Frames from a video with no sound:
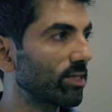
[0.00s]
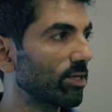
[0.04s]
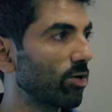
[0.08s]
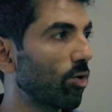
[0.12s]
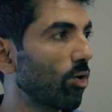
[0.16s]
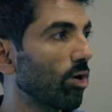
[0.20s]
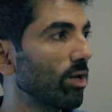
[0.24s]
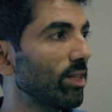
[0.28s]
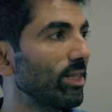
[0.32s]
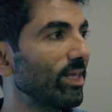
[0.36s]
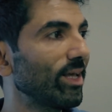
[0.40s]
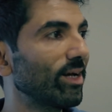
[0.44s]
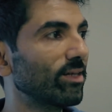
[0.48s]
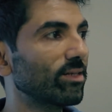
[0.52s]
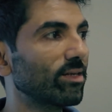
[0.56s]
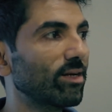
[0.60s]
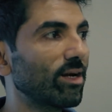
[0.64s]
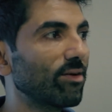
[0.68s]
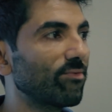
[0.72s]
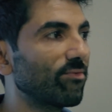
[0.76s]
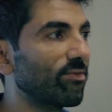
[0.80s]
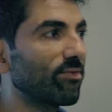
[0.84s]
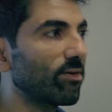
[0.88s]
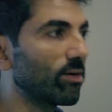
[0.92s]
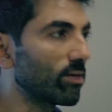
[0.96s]
and all the other
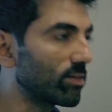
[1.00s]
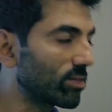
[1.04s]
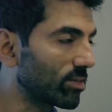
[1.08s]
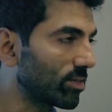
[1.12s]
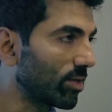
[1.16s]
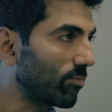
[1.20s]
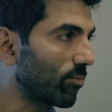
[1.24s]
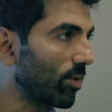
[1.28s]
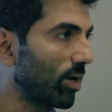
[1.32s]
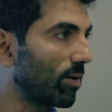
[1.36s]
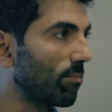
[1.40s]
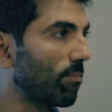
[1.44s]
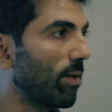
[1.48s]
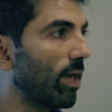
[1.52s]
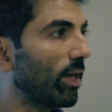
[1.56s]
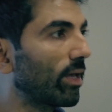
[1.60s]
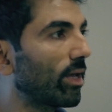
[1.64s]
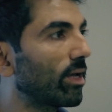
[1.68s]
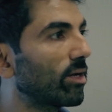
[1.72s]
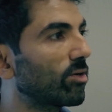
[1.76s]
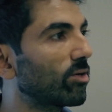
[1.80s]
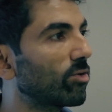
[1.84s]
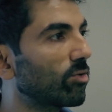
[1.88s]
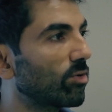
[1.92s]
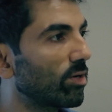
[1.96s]
efforts that we are
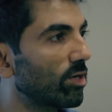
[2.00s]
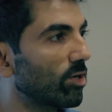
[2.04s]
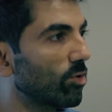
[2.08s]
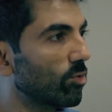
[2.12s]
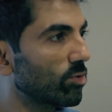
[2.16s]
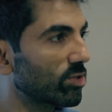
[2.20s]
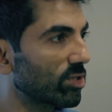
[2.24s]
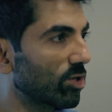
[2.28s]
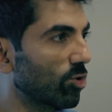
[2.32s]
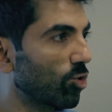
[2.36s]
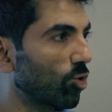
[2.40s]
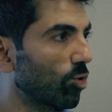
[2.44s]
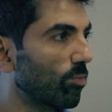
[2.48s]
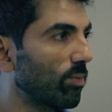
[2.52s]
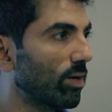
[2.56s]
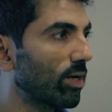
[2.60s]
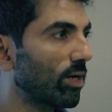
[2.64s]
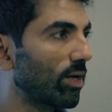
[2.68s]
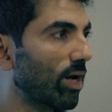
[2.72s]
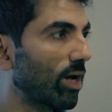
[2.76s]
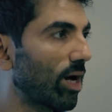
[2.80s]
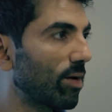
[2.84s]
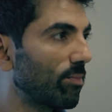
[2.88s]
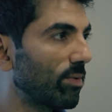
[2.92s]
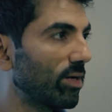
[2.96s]
making to reduce
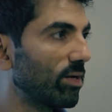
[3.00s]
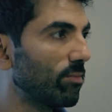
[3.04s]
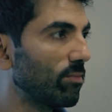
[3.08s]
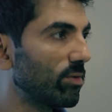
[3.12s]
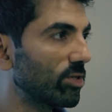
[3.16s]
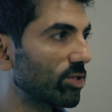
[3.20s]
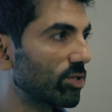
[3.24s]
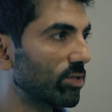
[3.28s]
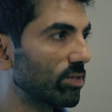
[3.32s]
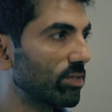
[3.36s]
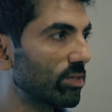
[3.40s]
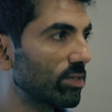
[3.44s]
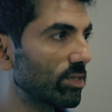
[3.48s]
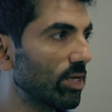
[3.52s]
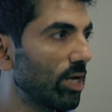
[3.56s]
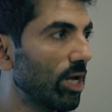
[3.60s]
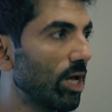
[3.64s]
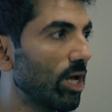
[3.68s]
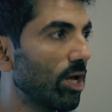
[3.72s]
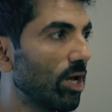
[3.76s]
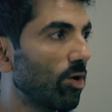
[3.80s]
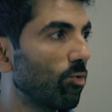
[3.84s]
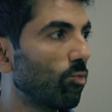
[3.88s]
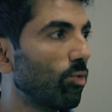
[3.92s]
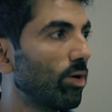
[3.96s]
global carbon emissions
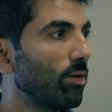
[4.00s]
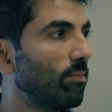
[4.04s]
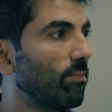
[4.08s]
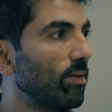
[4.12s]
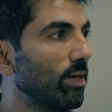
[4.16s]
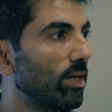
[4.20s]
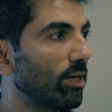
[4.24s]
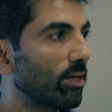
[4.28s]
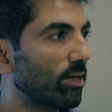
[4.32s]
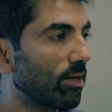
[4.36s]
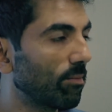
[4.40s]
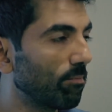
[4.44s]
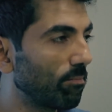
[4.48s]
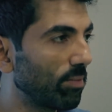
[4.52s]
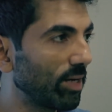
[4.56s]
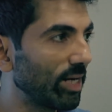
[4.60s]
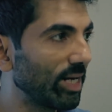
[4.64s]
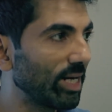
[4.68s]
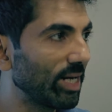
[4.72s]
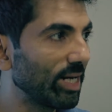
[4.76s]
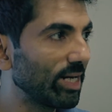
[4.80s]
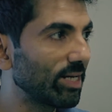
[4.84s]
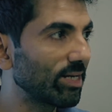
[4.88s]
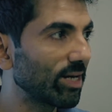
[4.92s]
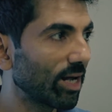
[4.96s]
will be
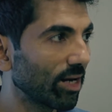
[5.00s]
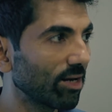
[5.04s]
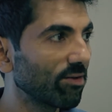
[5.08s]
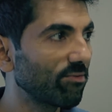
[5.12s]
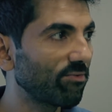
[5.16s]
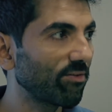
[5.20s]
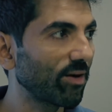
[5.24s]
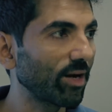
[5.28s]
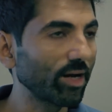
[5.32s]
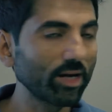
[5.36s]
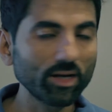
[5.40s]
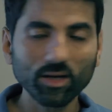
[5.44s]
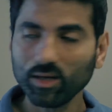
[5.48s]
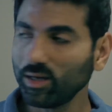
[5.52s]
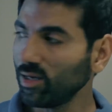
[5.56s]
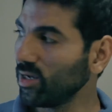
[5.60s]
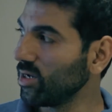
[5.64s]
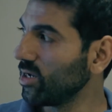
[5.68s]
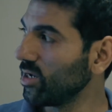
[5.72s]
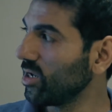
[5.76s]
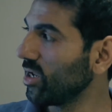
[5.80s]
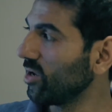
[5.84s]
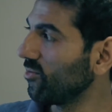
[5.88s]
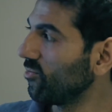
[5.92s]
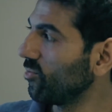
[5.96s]
completely nullified
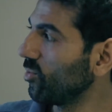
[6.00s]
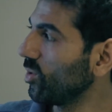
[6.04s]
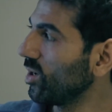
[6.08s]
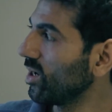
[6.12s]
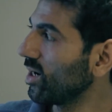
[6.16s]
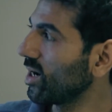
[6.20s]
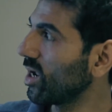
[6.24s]
if we